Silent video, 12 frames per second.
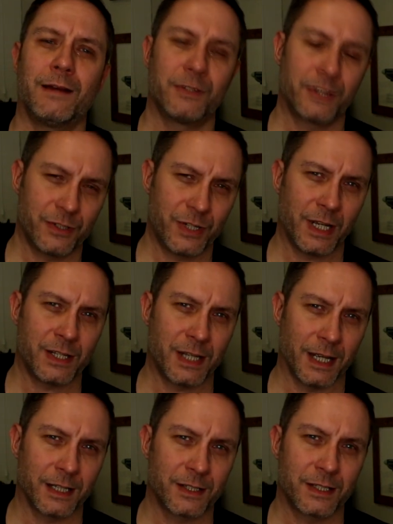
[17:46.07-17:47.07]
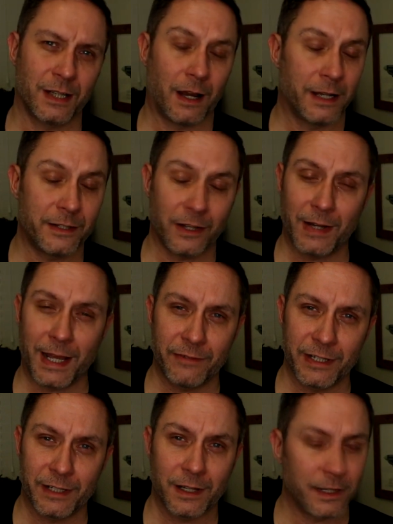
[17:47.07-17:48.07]
Have a look at GSX. I don't
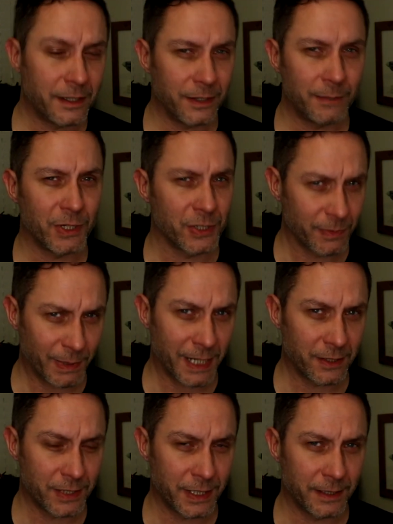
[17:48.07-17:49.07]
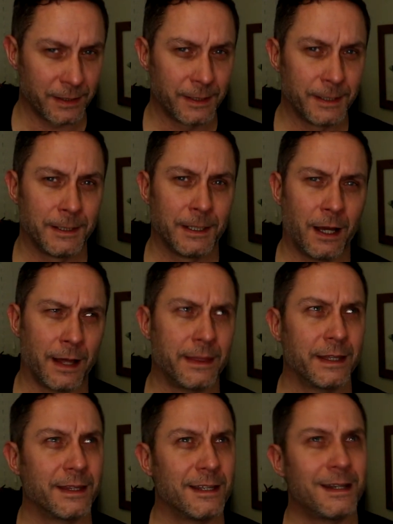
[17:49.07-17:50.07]
have it. I don't know much about it. I
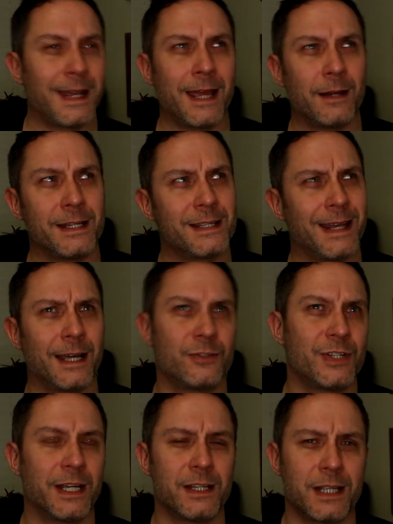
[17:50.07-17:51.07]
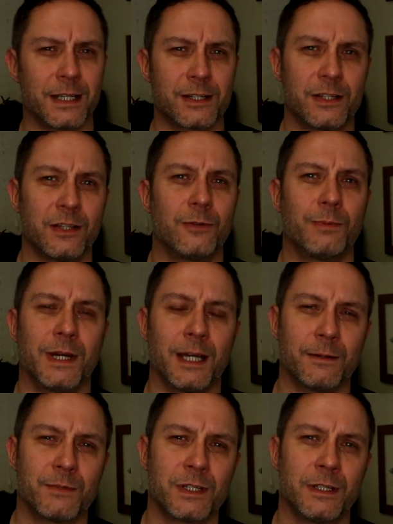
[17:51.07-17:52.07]
think it's now GSX2
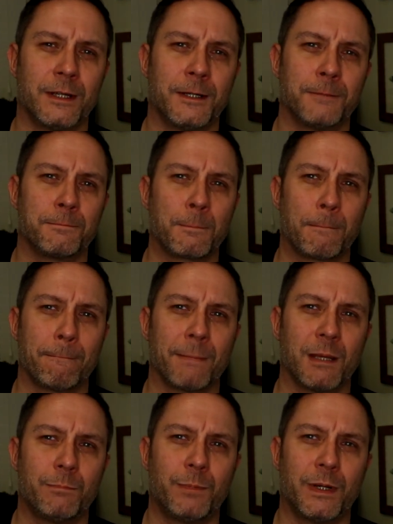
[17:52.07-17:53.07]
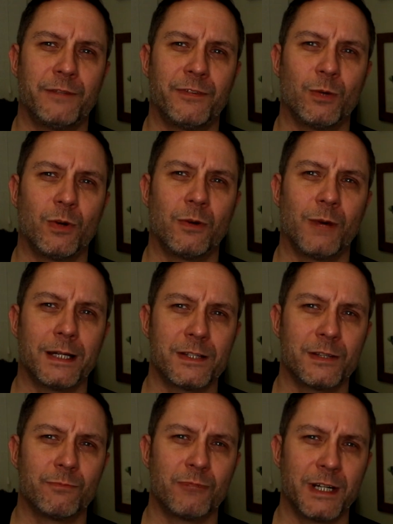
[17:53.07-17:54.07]
perhaps. But if you want to
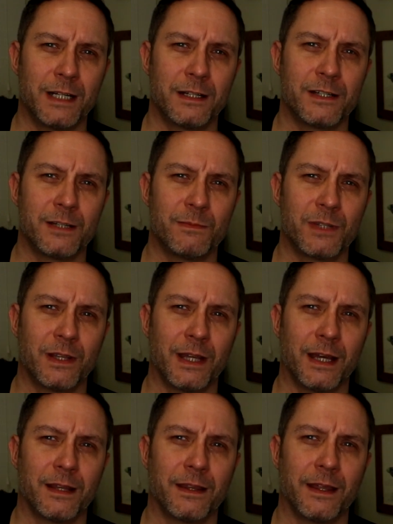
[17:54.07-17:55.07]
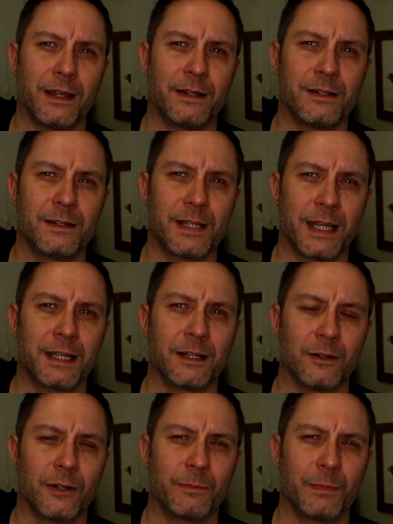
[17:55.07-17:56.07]
add some realism to that, then
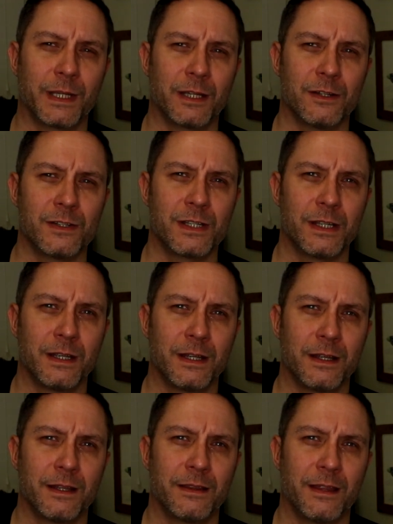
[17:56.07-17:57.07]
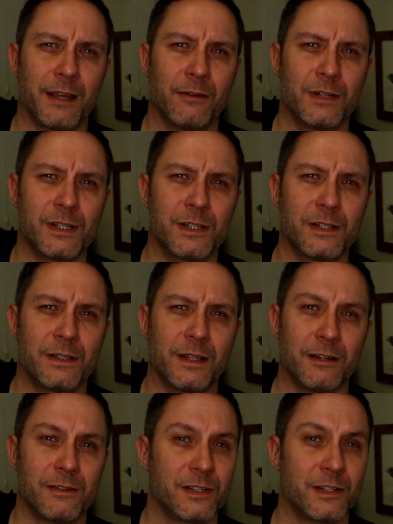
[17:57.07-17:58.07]
take a look, because there is
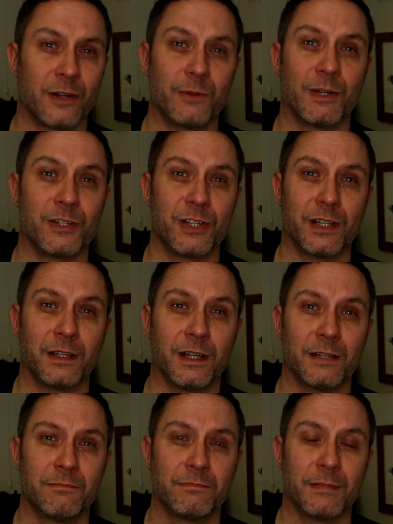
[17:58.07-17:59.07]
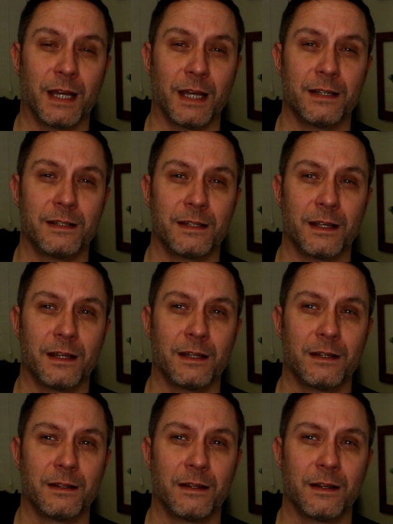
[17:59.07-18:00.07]
so much in there,
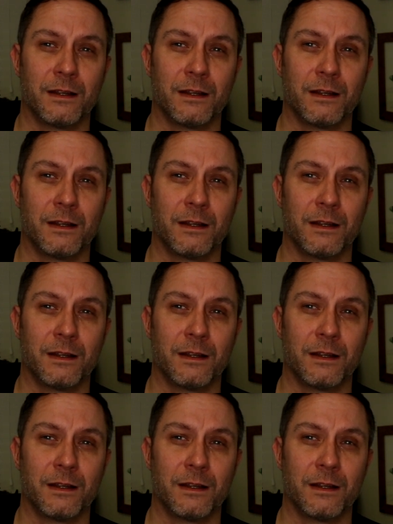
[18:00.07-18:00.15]
and